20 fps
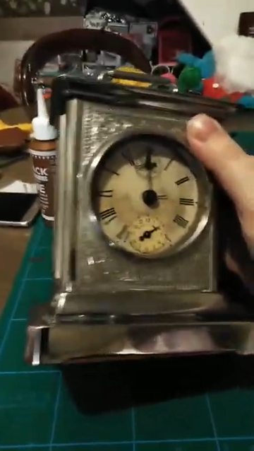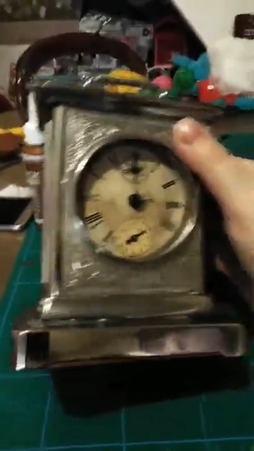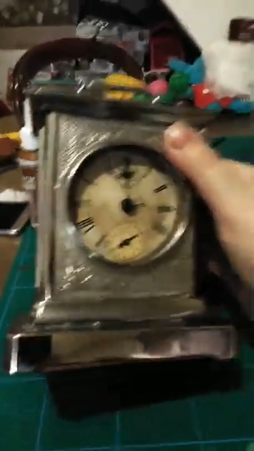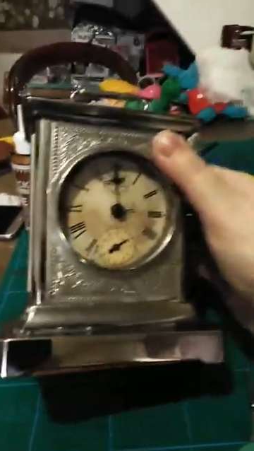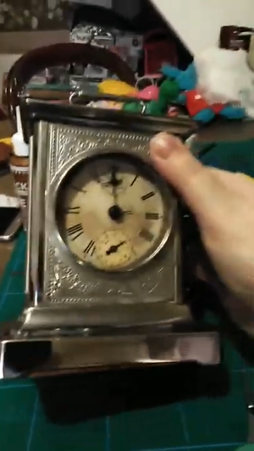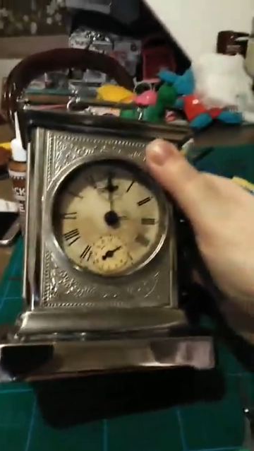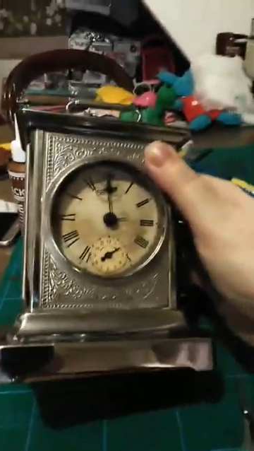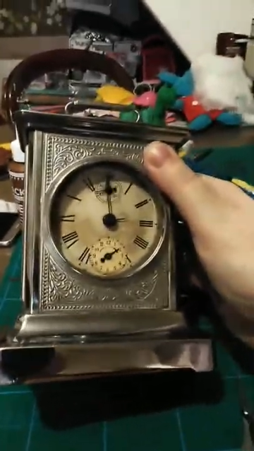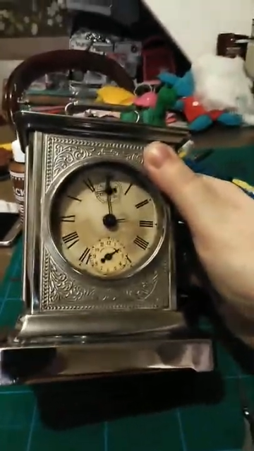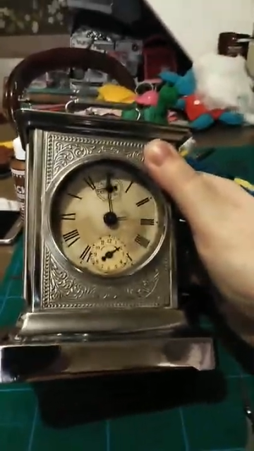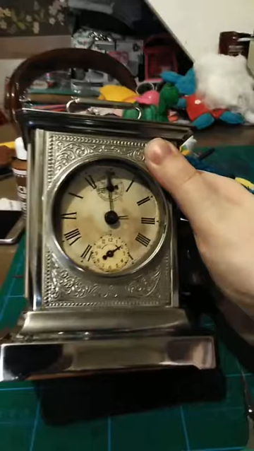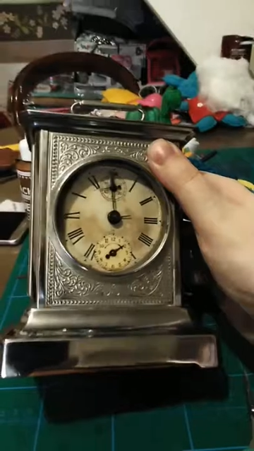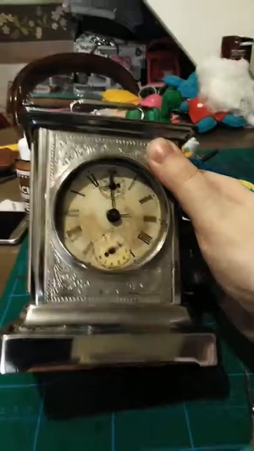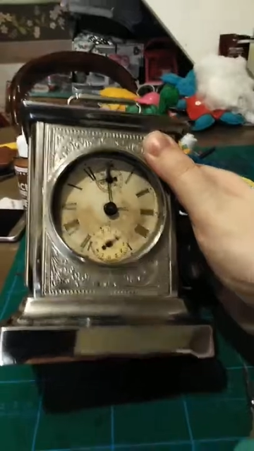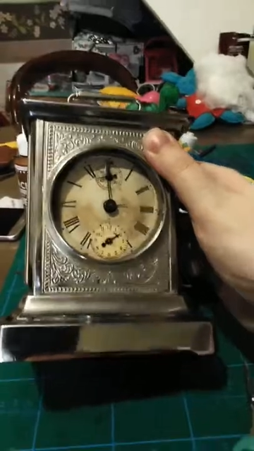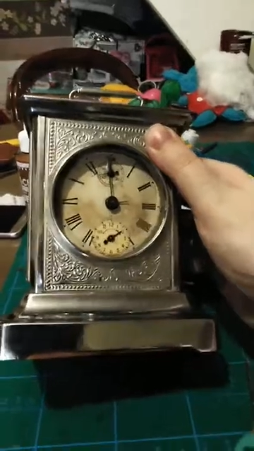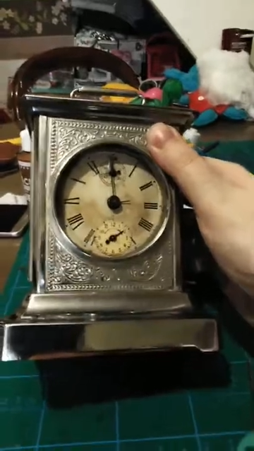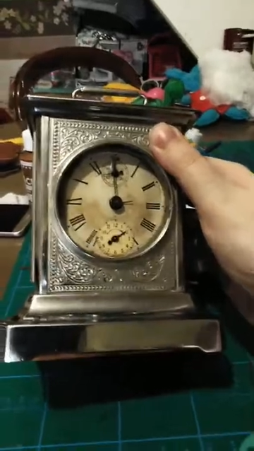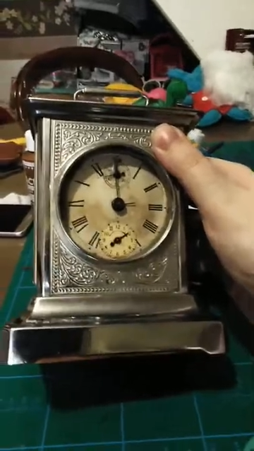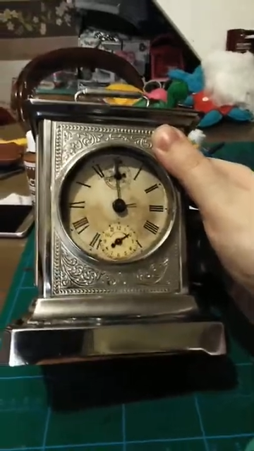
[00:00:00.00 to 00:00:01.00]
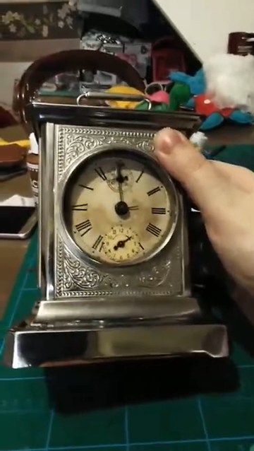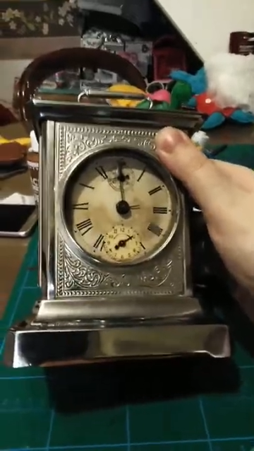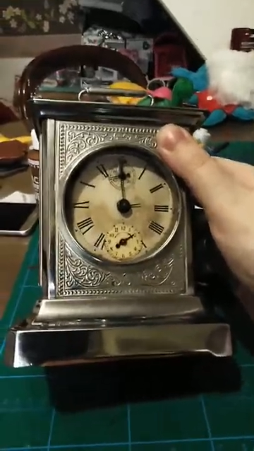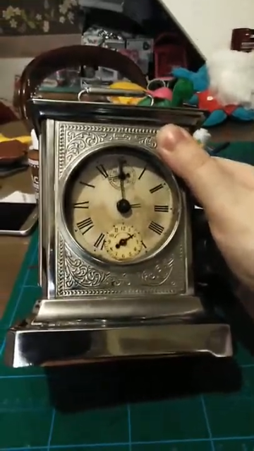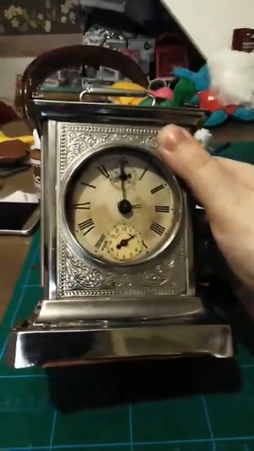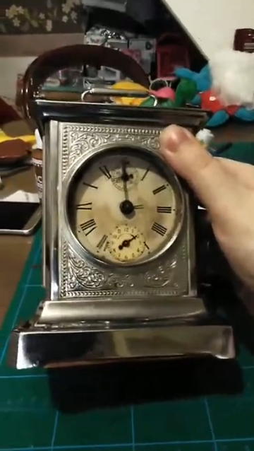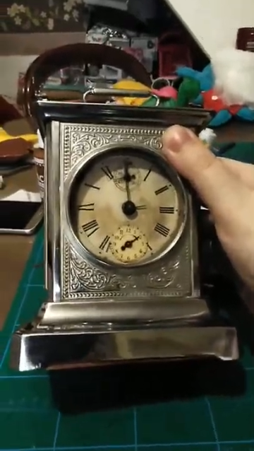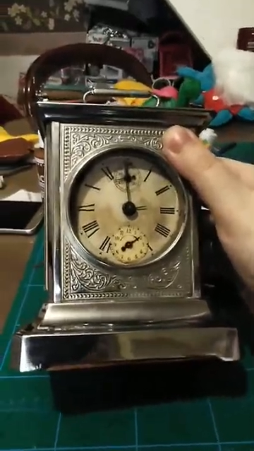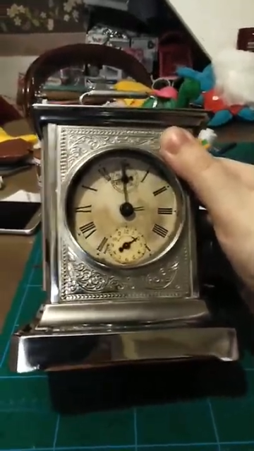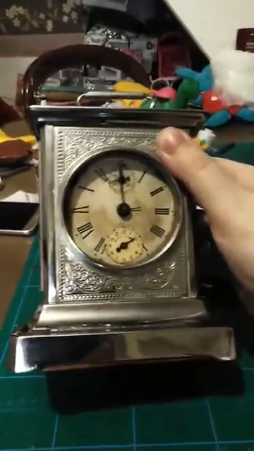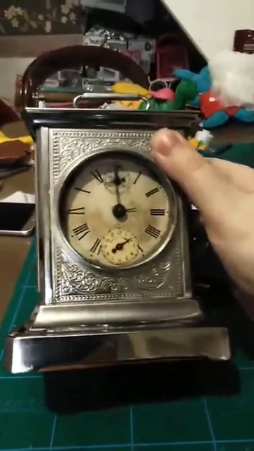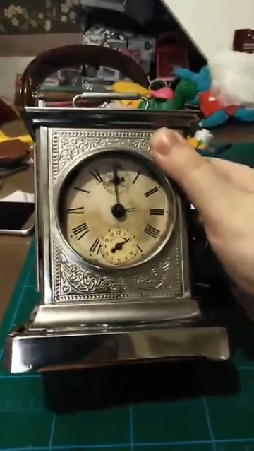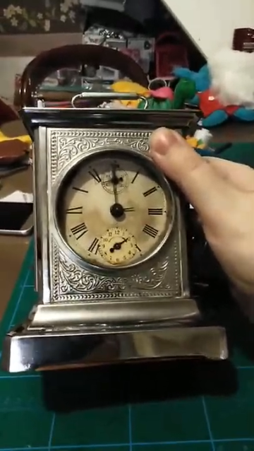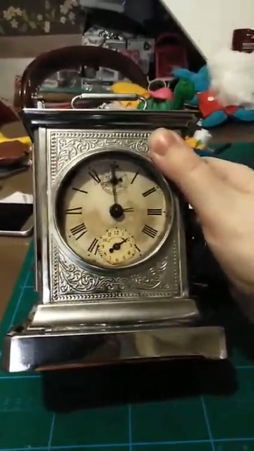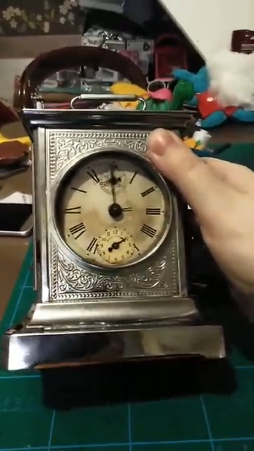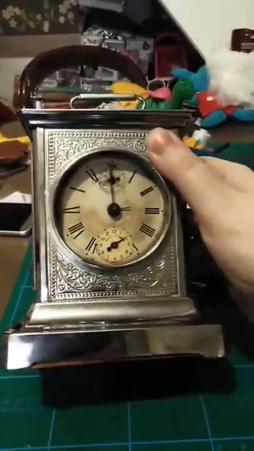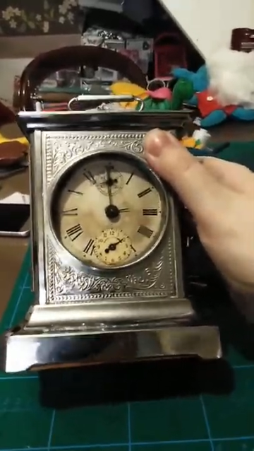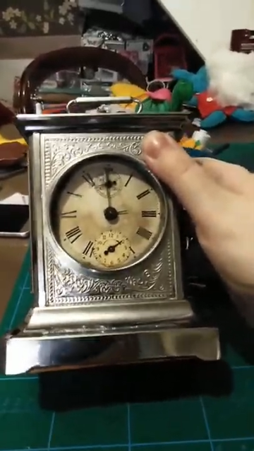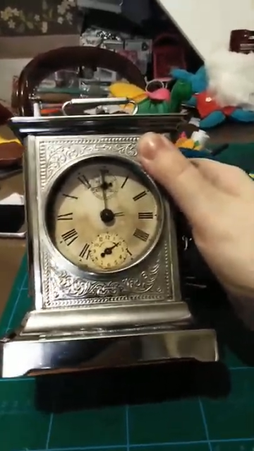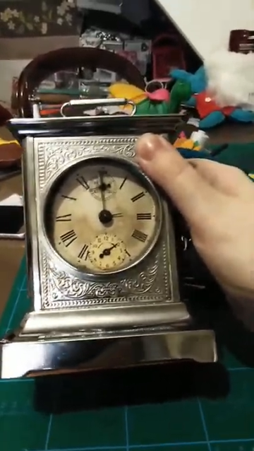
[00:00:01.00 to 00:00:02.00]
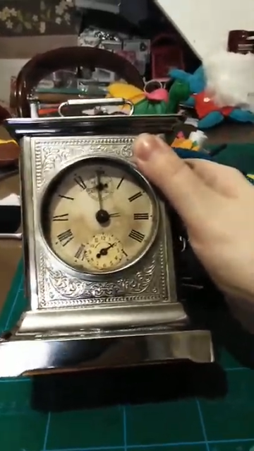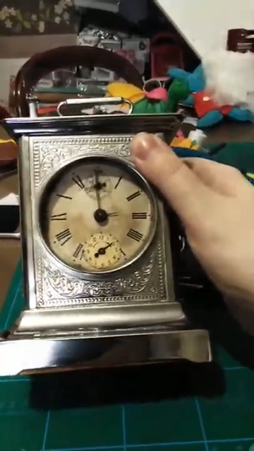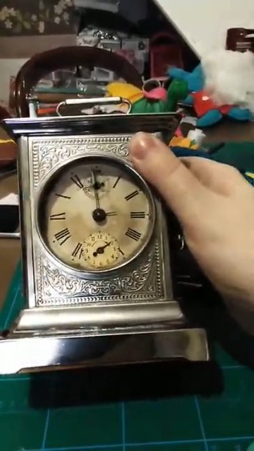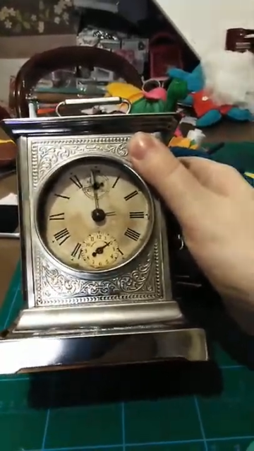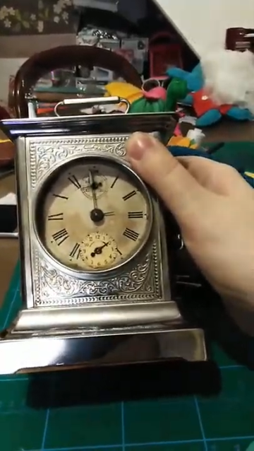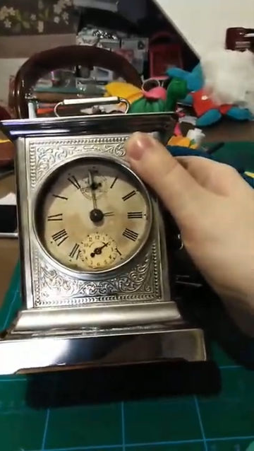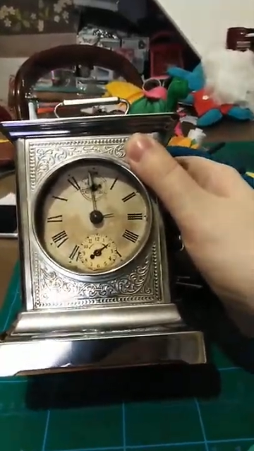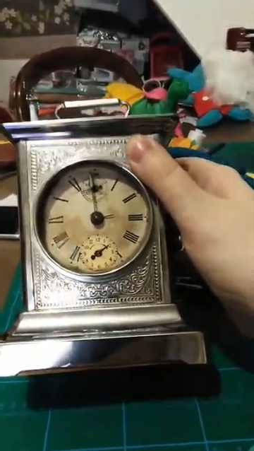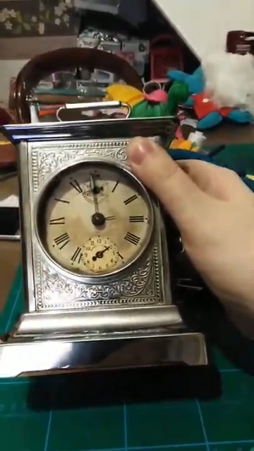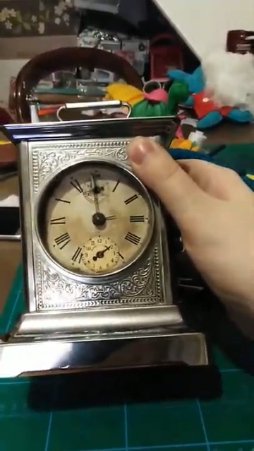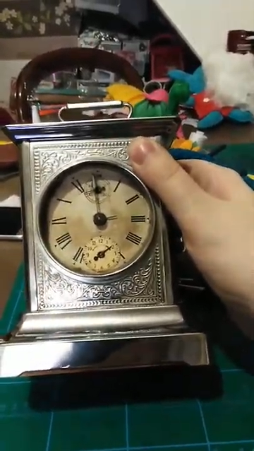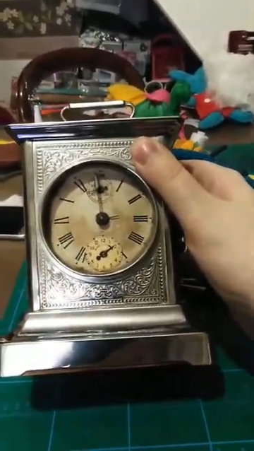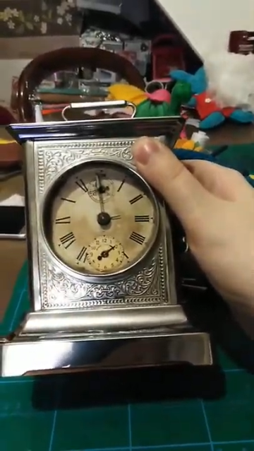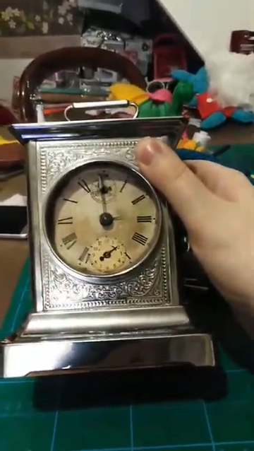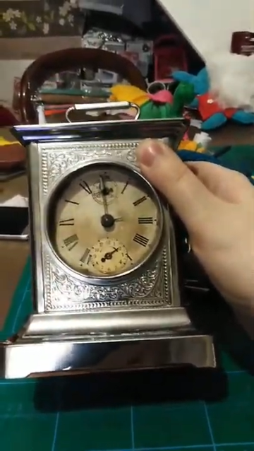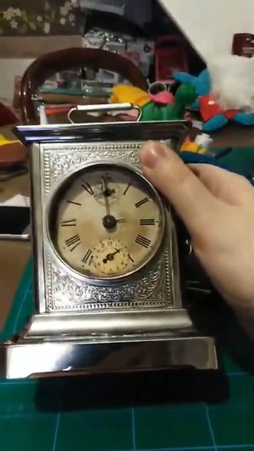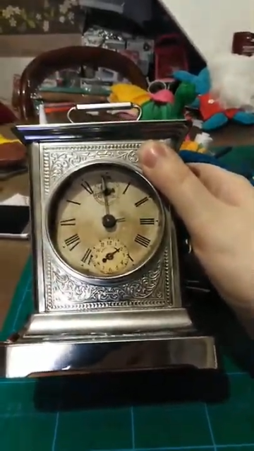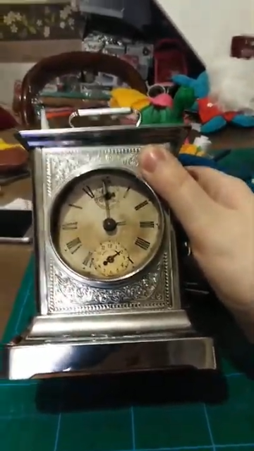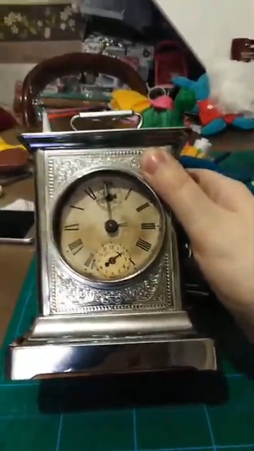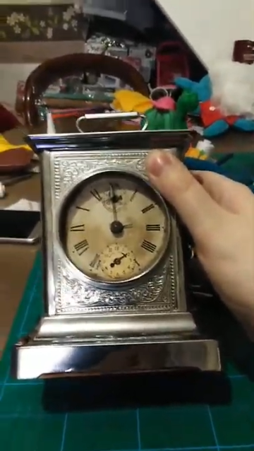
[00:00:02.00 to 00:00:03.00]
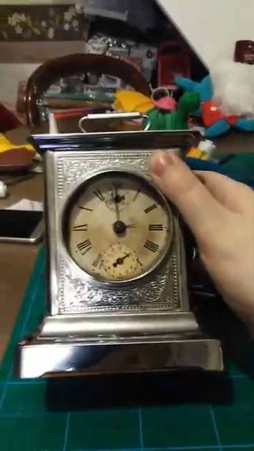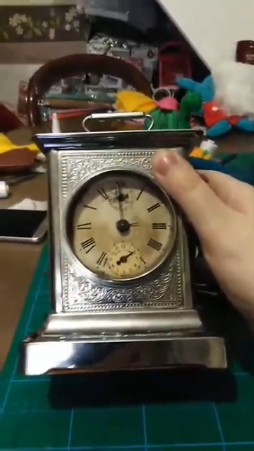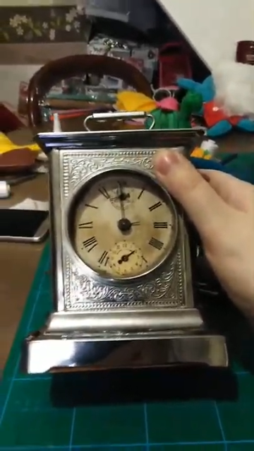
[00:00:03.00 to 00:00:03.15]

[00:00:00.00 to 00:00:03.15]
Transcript: vintage carriage